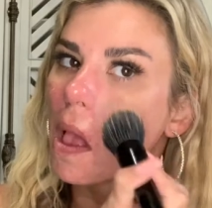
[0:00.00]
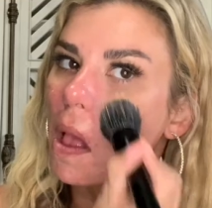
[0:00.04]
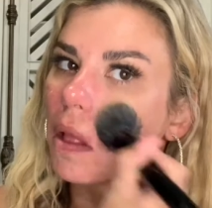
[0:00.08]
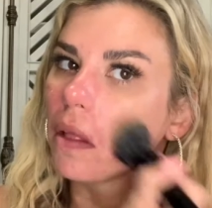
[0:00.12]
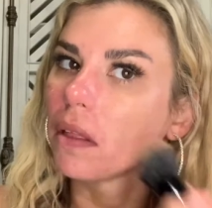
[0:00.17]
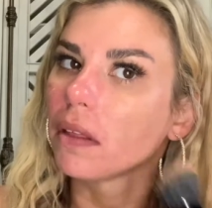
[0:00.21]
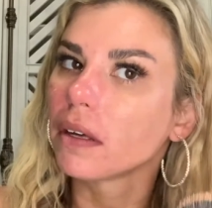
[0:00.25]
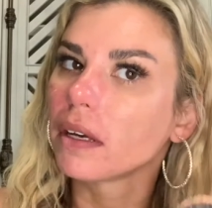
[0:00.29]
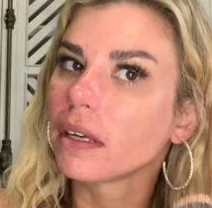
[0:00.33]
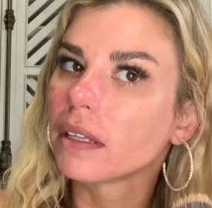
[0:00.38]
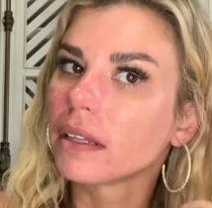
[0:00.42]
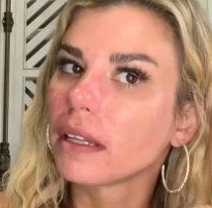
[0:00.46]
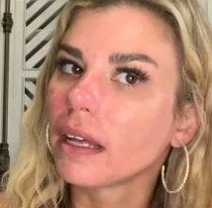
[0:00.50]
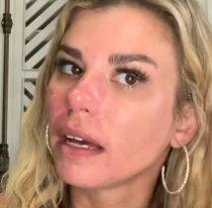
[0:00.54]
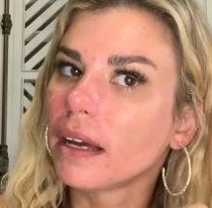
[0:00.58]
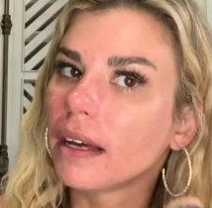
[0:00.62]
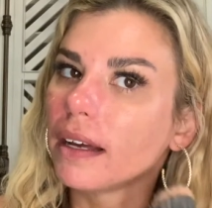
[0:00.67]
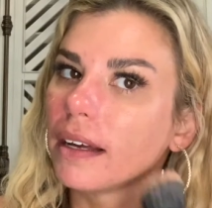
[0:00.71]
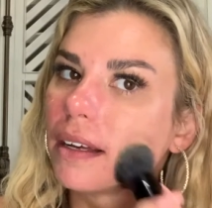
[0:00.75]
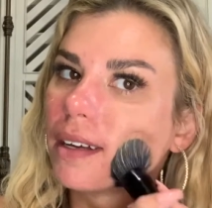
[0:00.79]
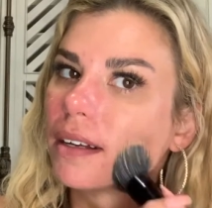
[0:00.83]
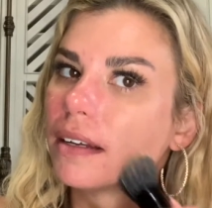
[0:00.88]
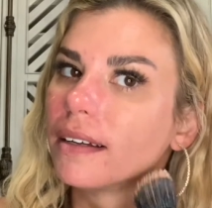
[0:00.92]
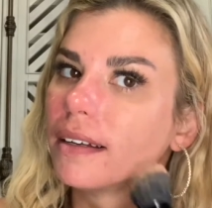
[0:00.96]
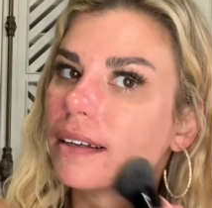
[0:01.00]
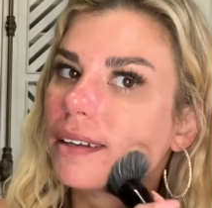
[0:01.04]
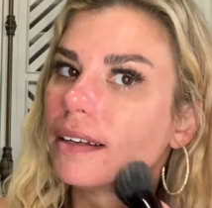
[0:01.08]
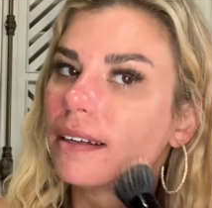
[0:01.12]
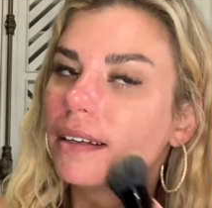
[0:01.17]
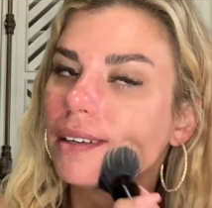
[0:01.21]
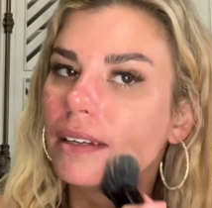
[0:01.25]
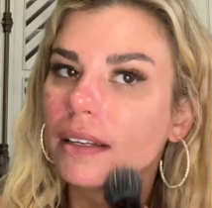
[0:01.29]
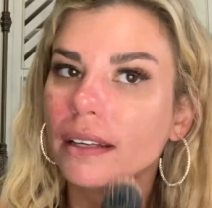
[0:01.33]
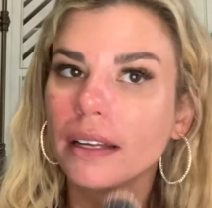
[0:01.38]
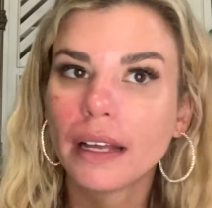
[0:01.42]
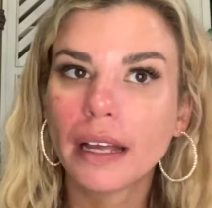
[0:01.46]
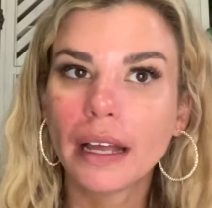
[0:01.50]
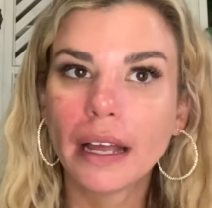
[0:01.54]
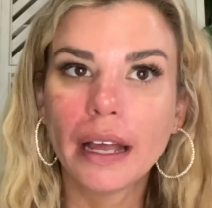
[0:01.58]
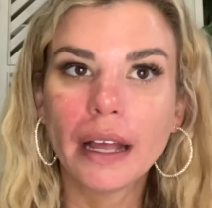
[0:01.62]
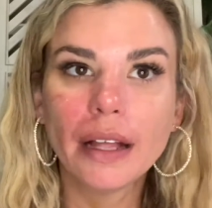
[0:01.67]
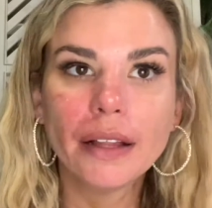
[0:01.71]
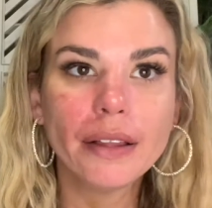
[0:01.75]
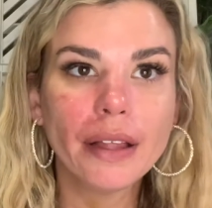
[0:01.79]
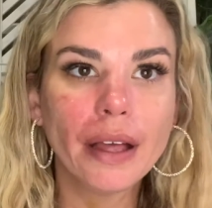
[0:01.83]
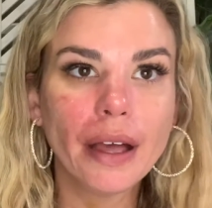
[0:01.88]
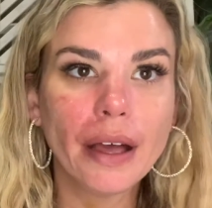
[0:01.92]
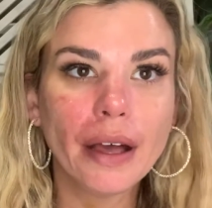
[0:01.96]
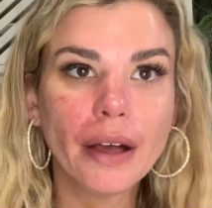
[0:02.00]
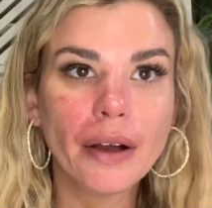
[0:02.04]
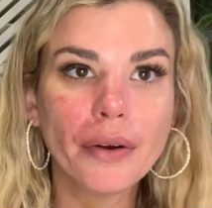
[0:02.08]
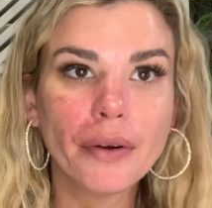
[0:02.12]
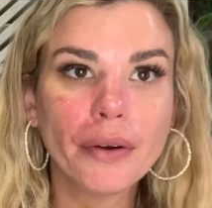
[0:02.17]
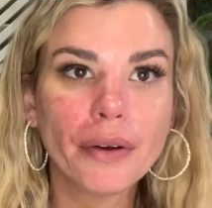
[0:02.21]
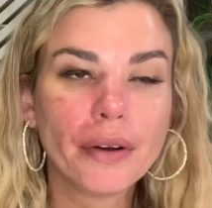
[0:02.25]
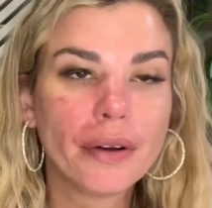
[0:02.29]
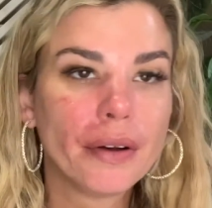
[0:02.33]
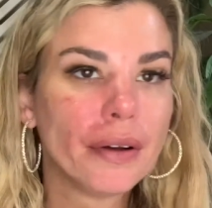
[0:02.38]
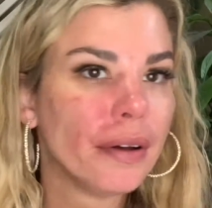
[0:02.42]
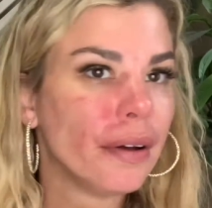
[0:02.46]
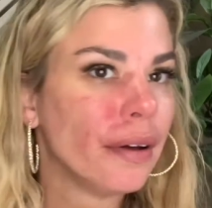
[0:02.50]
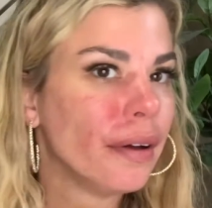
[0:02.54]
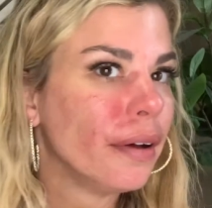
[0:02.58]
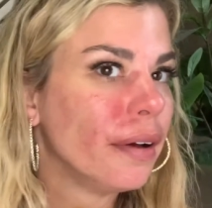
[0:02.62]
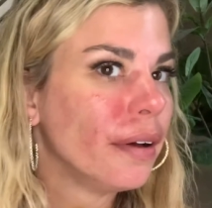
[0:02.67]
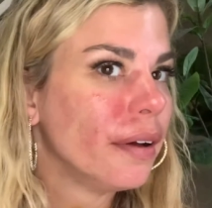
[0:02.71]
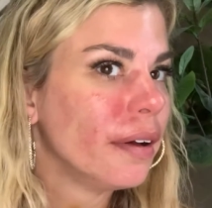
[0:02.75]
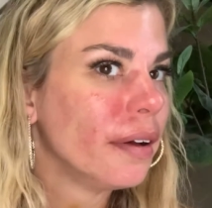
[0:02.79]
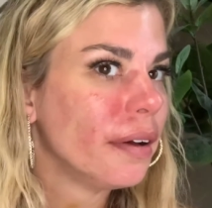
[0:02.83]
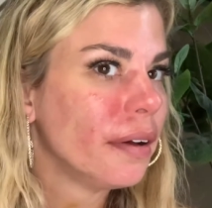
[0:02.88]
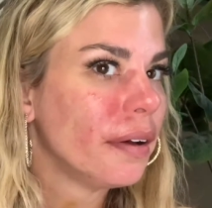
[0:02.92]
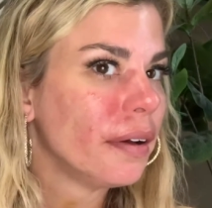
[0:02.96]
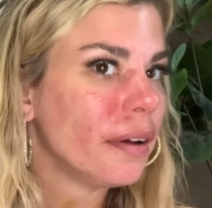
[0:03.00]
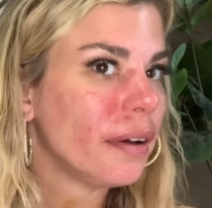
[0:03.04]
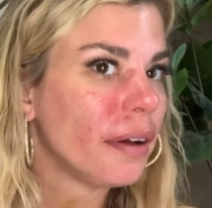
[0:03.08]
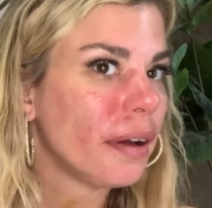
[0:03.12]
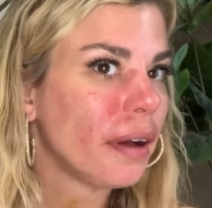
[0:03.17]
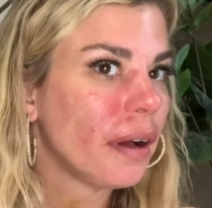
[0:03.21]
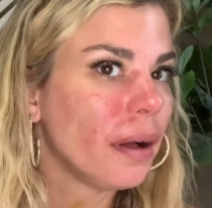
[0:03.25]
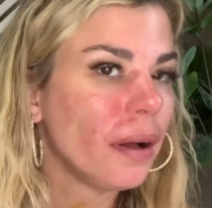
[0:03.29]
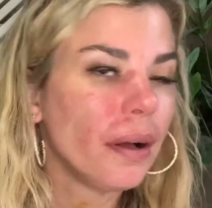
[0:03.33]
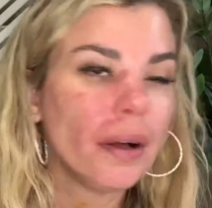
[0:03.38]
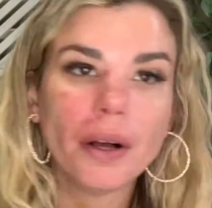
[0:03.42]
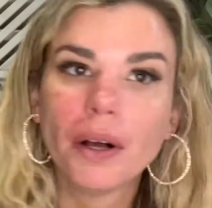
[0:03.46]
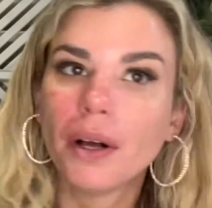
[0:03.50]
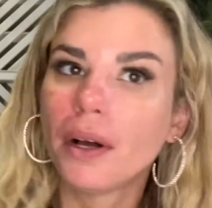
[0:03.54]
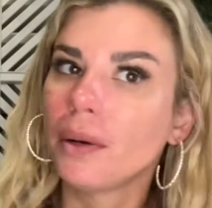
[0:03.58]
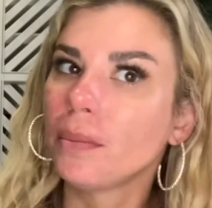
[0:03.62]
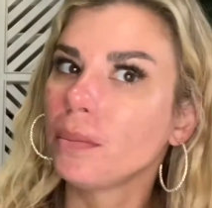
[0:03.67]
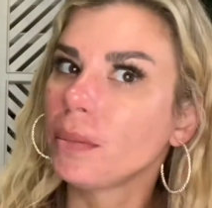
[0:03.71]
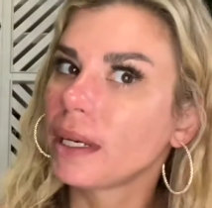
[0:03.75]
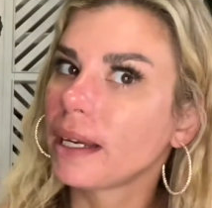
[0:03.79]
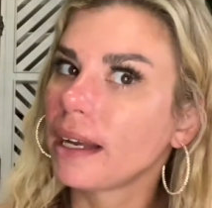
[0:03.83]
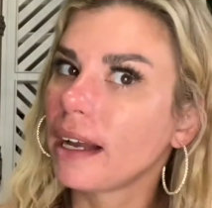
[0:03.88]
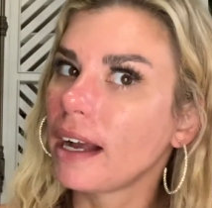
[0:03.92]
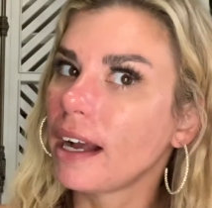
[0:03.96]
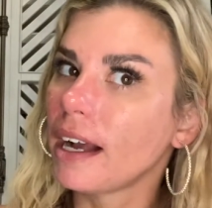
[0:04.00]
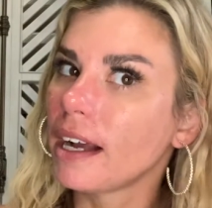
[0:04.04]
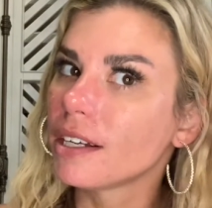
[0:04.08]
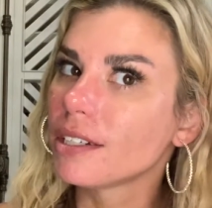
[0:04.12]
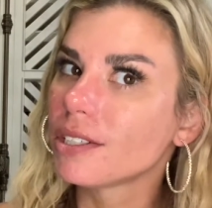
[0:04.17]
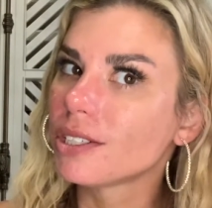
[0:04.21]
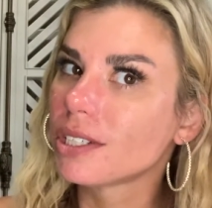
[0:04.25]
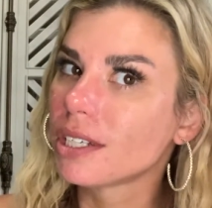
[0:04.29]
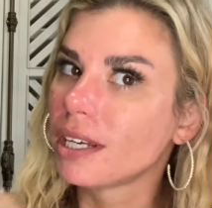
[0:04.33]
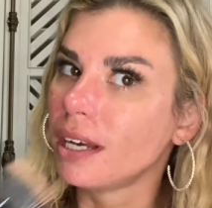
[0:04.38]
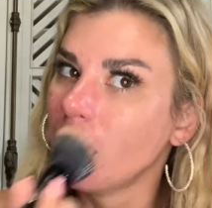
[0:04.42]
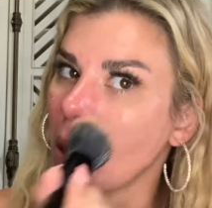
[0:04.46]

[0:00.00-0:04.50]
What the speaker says: Look at that. Hello. Oh my gosh.